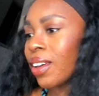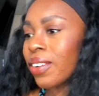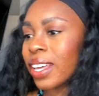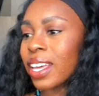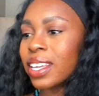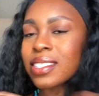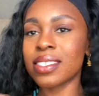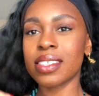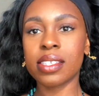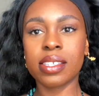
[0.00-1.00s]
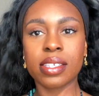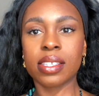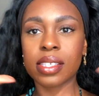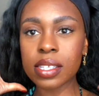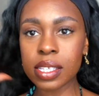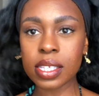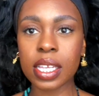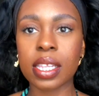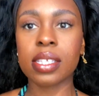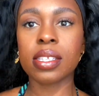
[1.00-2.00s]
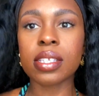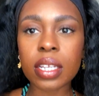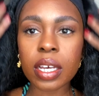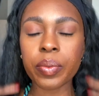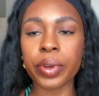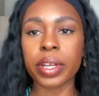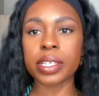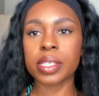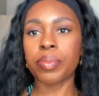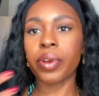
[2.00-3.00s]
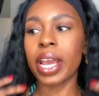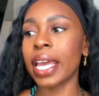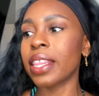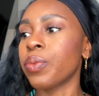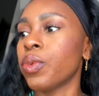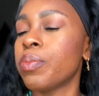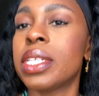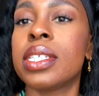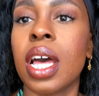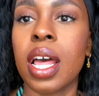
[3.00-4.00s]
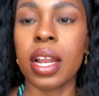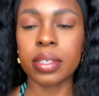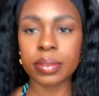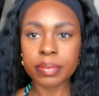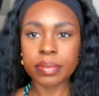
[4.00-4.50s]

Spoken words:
Okay, so this is it. This is the look. We're gonna spray and then we'll be done.